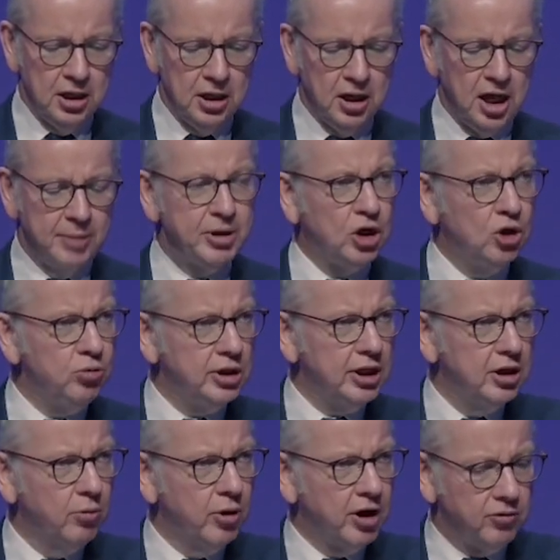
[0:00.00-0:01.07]
I'm acutely
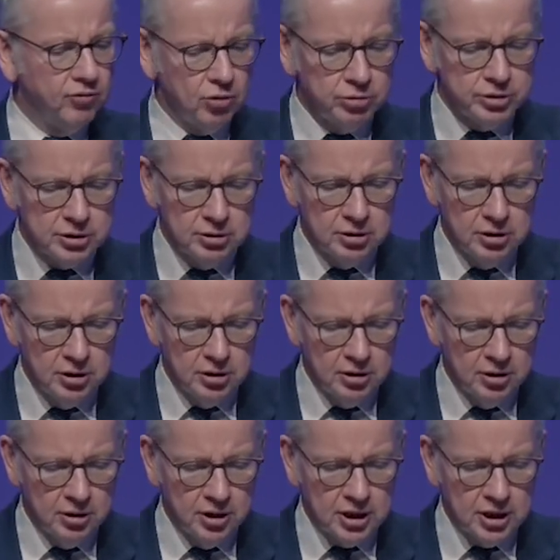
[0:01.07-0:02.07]
aware, of course, that